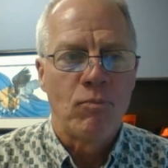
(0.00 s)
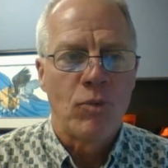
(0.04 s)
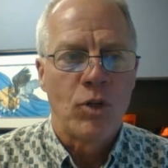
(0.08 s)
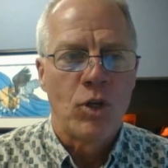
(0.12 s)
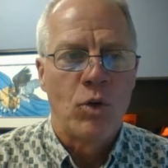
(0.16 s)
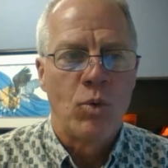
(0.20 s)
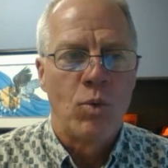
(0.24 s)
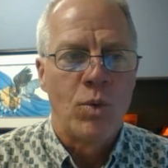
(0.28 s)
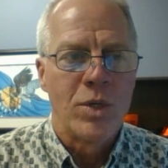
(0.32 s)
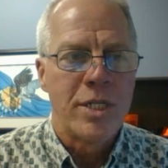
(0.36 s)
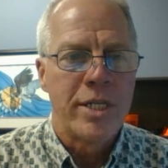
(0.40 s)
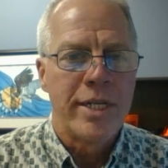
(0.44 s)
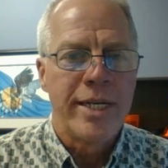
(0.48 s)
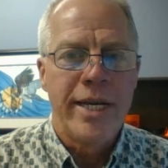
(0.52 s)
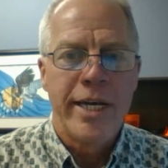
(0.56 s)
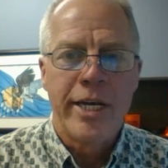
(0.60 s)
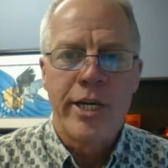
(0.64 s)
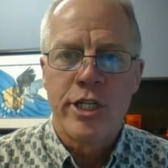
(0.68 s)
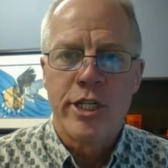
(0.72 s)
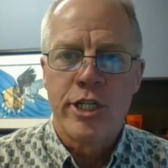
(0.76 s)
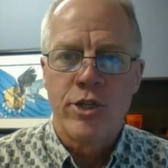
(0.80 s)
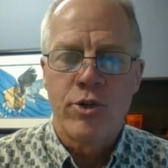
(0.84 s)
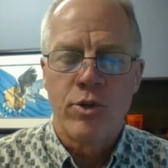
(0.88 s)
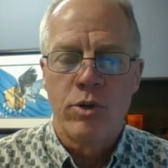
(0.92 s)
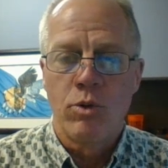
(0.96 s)
What's the
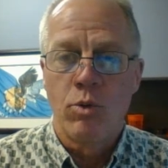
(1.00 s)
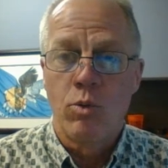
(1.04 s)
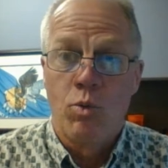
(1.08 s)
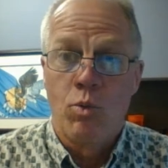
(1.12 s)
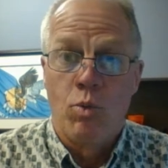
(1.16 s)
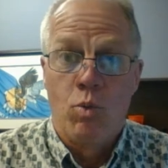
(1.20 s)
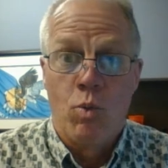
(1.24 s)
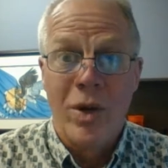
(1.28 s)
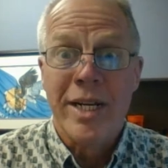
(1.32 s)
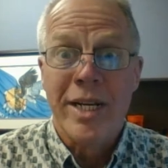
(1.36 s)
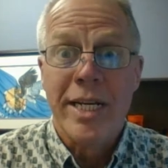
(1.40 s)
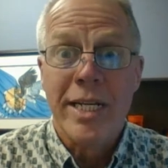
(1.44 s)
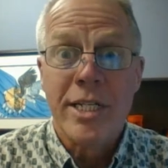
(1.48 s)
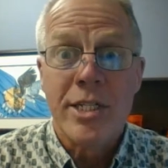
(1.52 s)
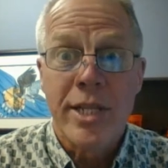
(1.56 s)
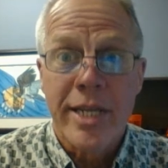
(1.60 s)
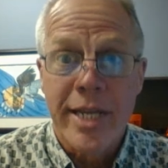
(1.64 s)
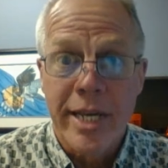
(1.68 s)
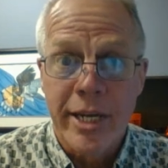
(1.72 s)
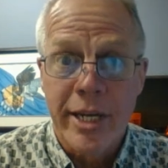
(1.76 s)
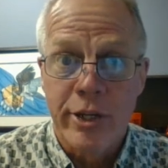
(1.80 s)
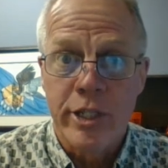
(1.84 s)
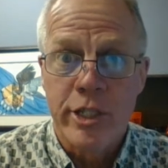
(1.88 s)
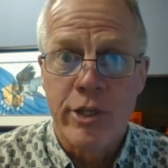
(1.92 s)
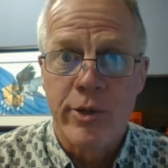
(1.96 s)
industry? What is the
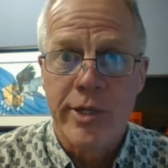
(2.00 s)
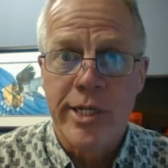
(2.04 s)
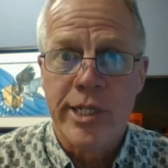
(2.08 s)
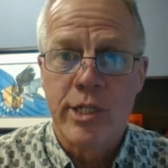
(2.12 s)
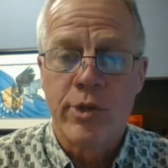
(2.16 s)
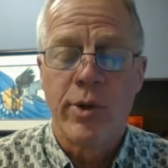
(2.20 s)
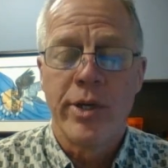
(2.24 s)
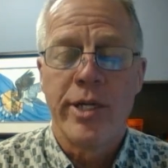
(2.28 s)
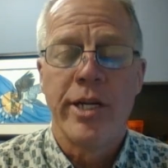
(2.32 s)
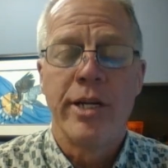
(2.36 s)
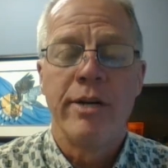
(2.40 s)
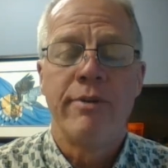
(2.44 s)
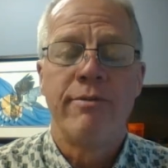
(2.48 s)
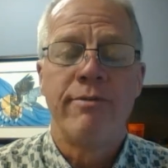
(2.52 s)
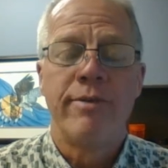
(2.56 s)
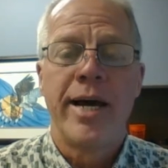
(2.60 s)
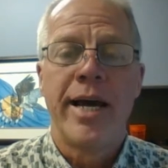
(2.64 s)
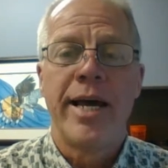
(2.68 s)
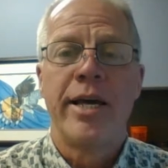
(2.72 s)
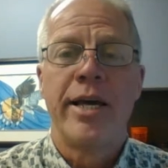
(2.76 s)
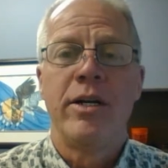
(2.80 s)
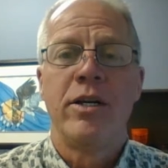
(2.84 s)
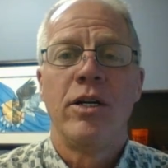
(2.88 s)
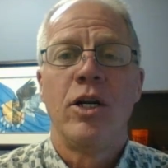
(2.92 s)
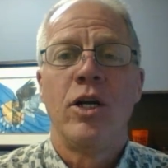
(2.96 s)
industry? So identify
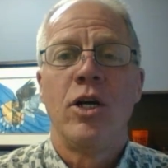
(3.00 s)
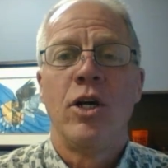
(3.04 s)
it.